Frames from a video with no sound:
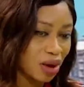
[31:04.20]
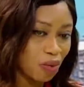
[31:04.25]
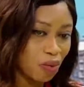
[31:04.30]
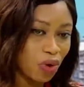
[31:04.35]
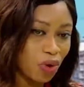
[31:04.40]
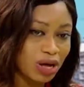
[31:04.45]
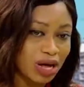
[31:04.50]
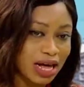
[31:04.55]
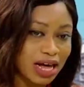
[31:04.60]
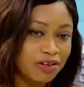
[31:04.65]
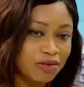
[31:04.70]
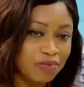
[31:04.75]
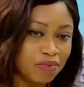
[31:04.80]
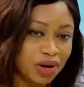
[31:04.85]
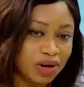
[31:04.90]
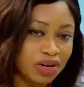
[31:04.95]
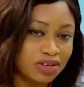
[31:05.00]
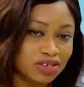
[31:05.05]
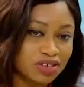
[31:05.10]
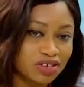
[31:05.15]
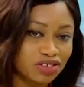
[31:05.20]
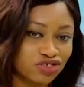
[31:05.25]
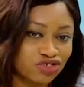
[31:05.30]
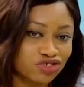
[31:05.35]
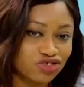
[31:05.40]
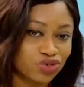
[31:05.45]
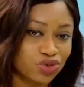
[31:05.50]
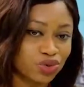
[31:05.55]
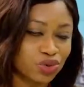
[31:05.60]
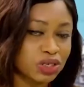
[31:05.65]
What kind of policies
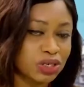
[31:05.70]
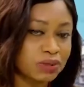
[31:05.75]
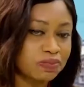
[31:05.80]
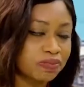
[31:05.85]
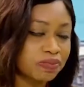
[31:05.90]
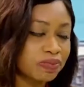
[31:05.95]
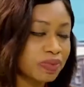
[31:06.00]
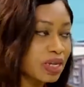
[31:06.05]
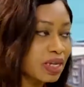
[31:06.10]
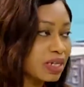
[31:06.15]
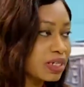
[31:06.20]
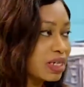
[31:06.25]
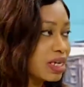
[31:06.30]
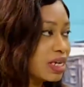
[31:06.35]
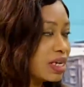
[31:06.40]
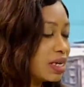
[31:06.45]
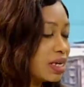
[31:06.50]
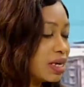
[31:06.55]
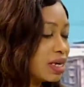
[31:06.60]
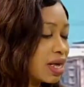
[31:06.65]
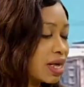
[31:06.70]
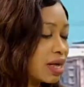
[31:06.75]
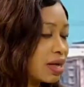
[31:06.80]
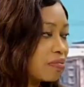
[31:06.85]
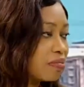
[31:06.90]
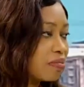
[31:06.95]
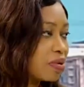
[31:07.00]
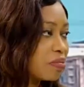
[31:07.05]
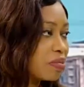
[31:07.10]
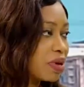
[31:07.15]
should be
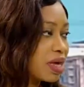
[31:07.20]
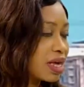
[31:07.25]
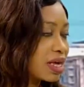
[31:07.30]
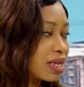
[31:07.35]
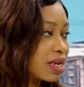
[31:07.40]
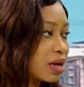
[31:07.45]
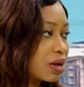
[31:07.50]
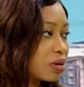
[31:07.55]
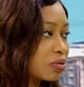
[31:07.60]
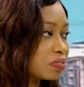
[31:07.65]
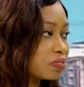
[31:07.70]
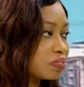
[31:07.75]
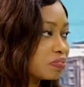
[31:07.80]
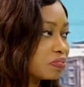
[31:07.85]
making now?